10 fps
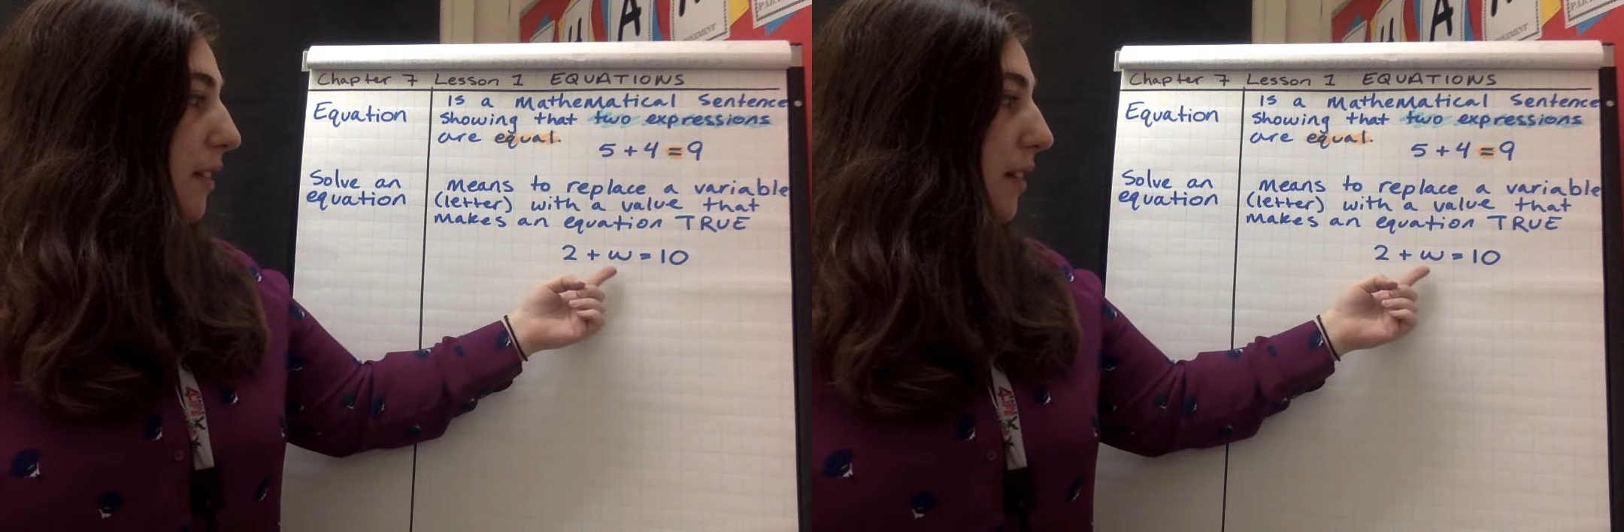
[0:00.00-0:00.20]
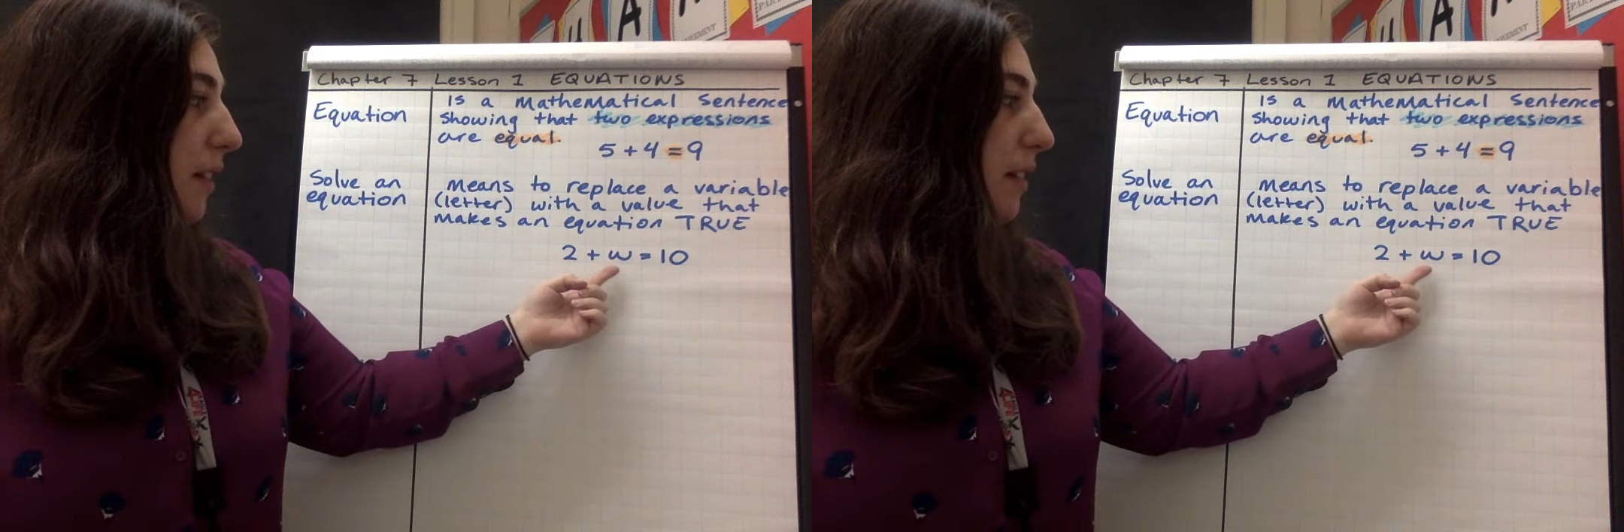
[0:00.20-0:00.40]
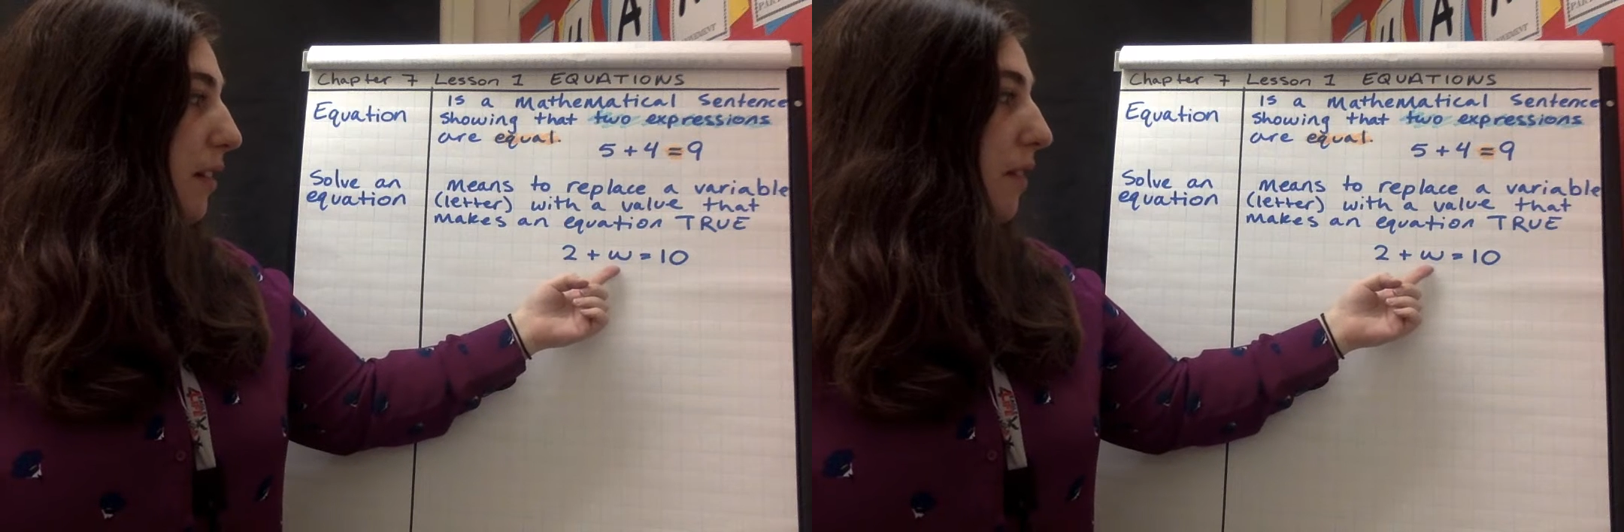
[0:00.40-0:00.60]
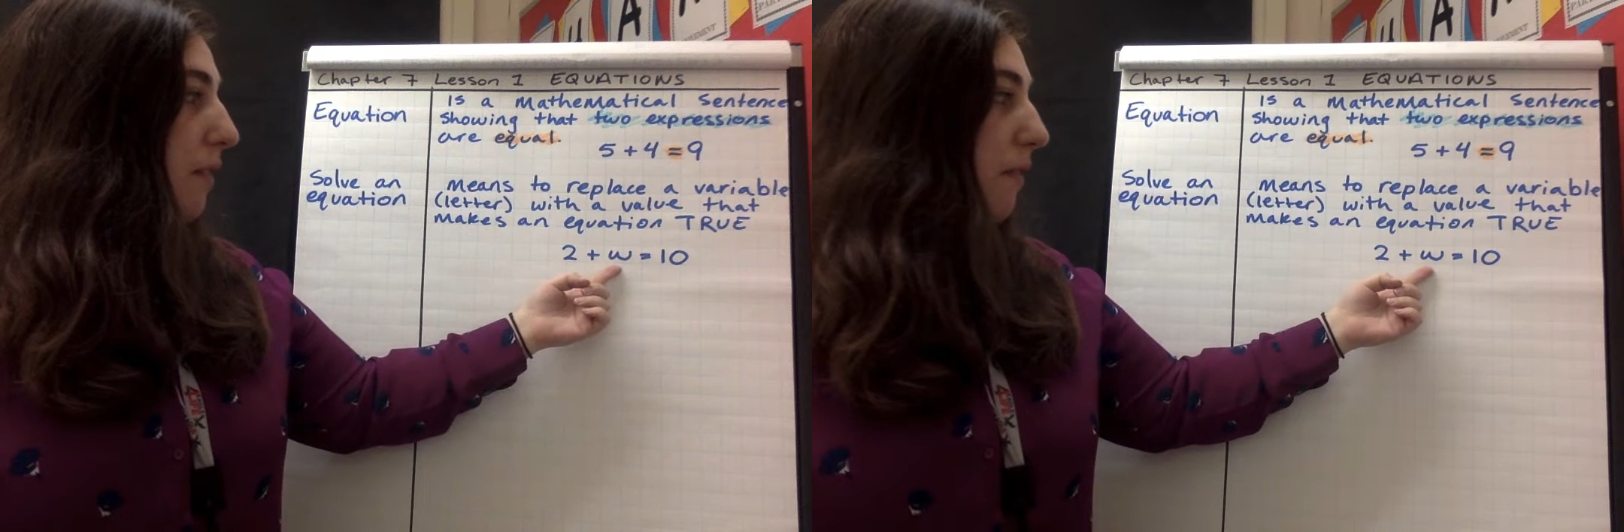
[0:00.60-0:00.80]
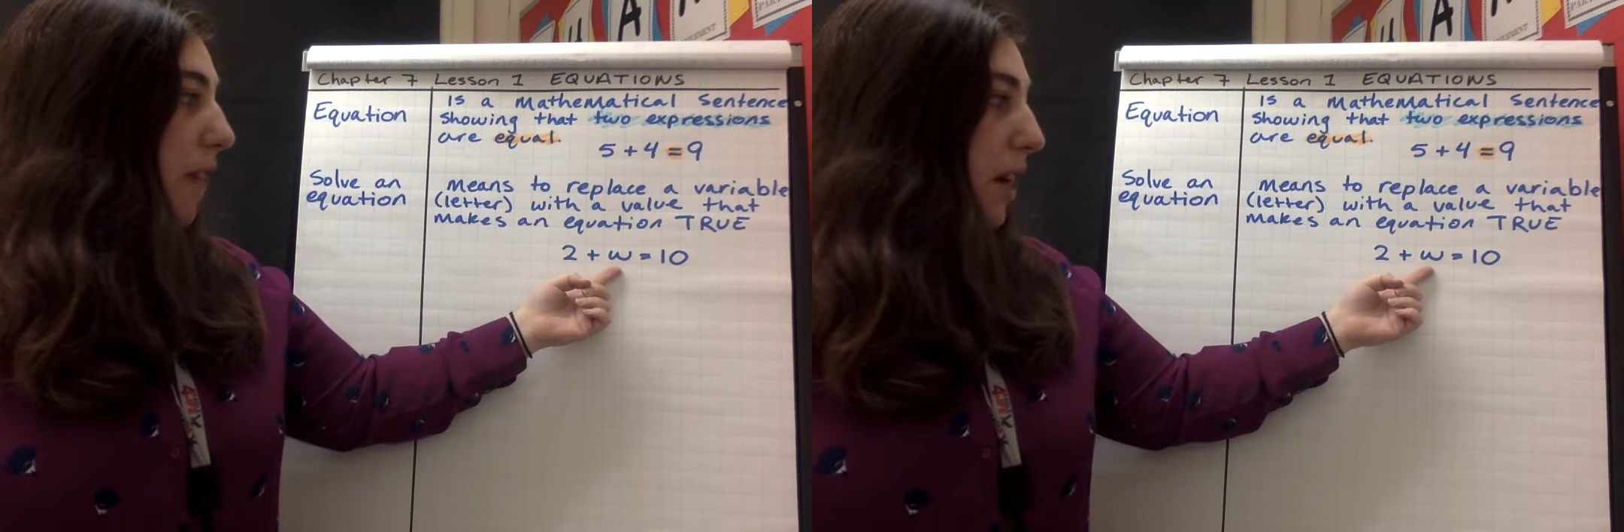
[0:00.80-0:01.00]
this
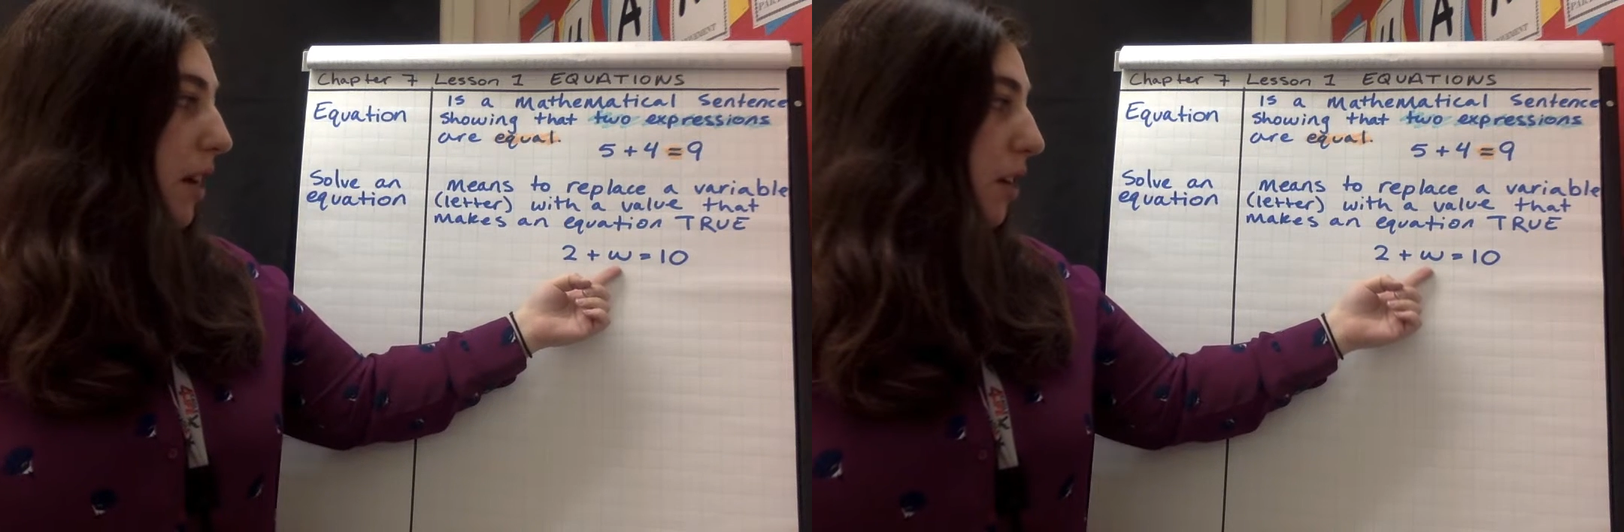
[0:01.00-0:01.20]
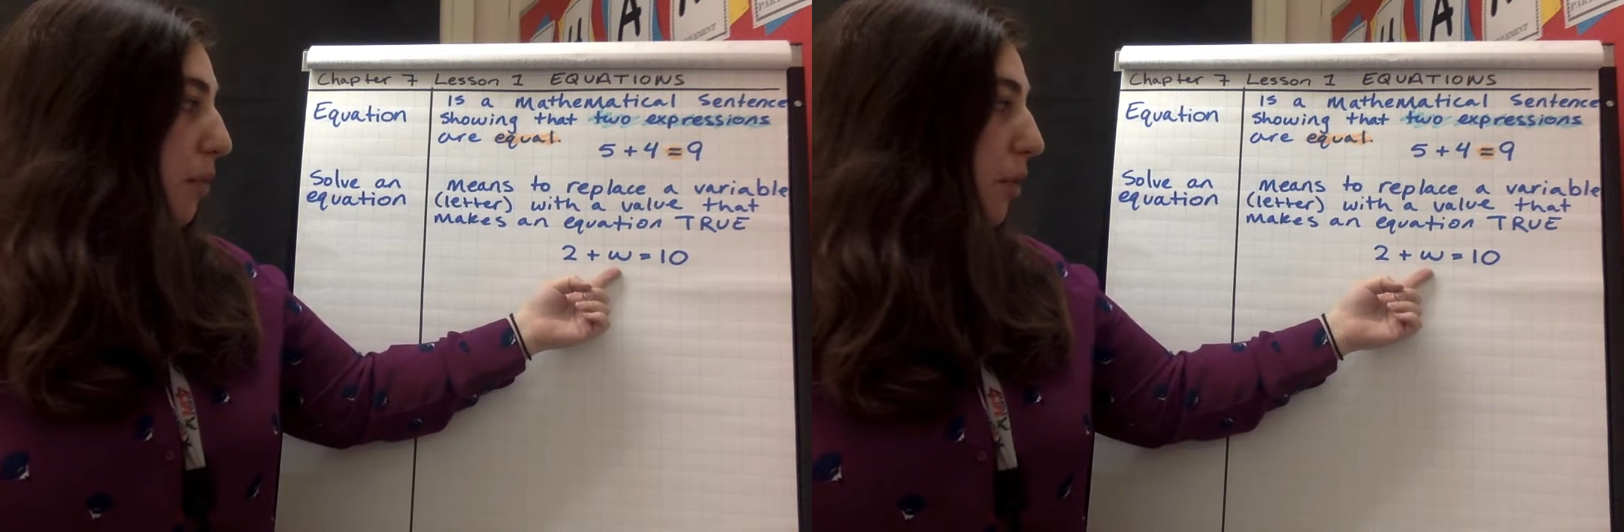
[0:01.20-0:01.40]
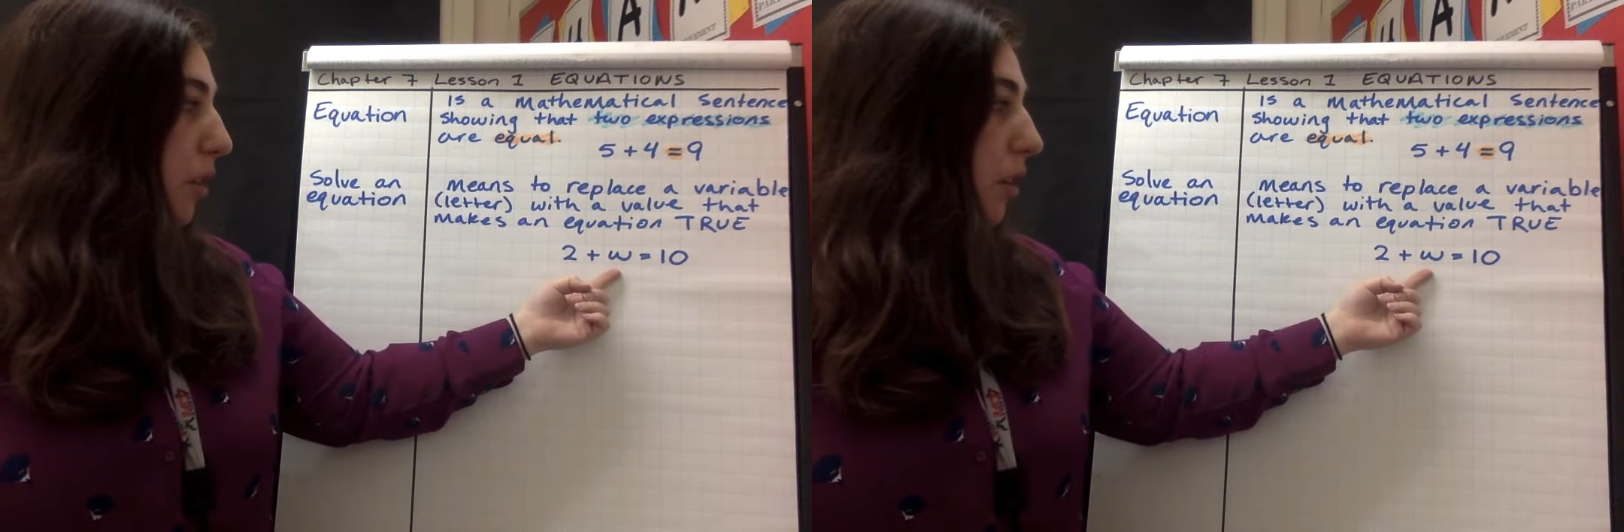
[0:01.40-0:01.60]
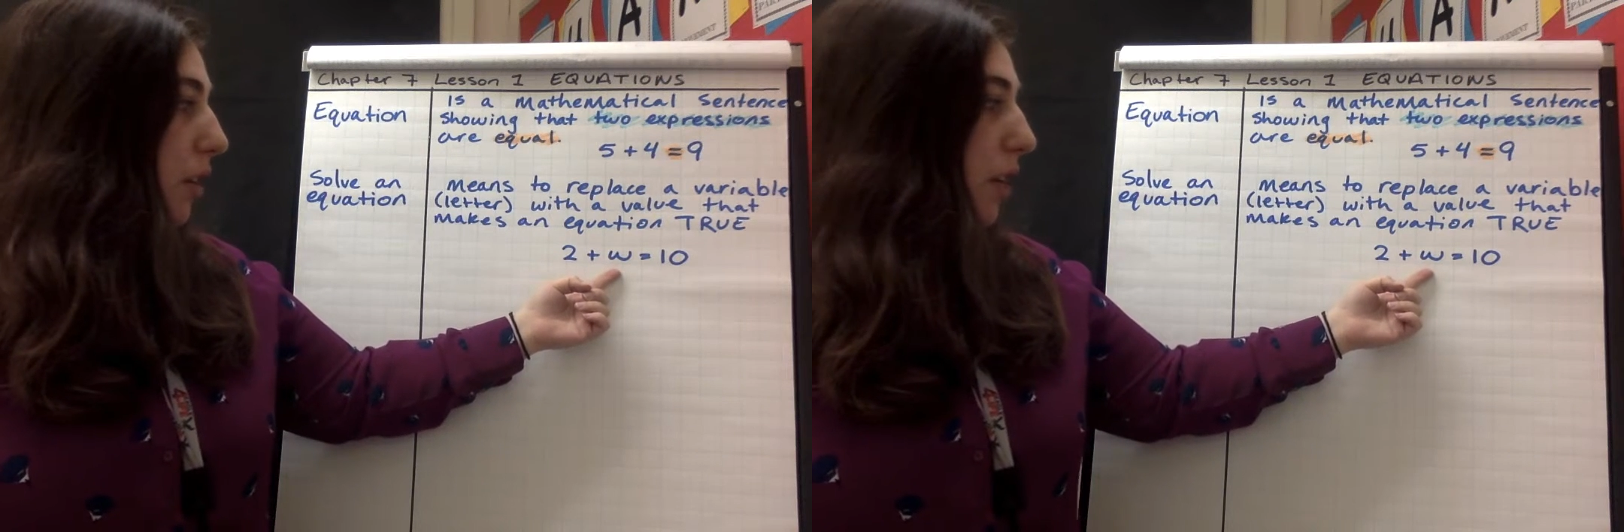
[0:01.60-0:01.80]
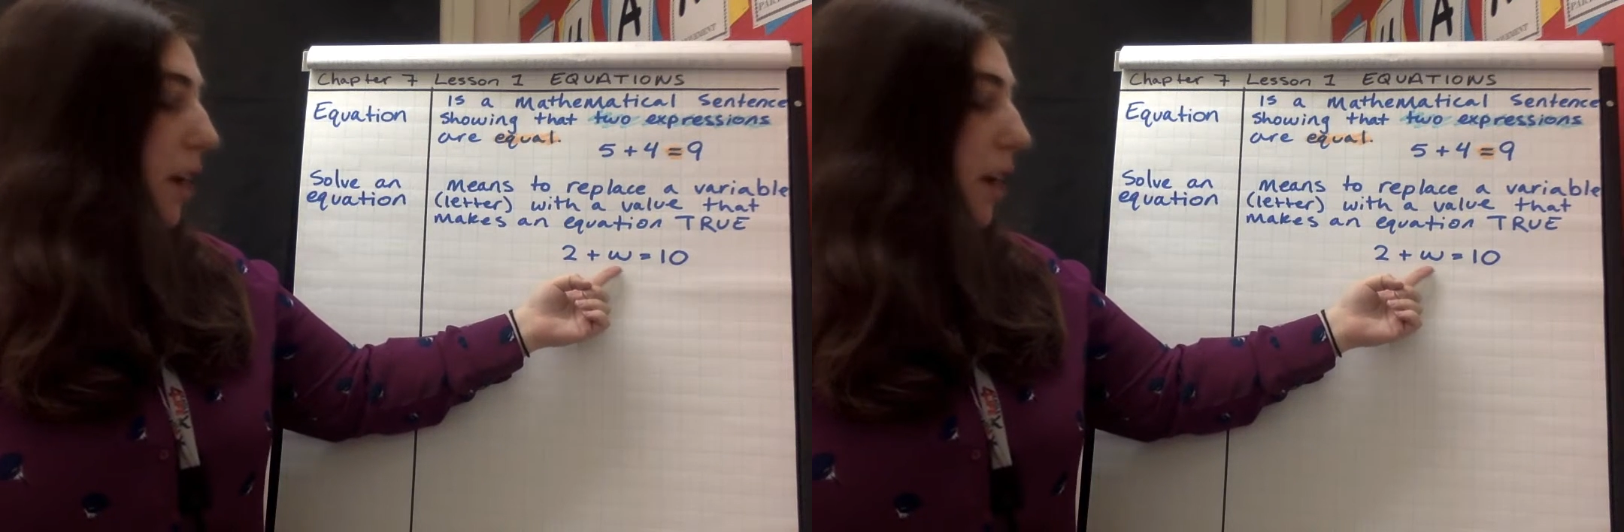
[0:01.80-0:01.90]
variable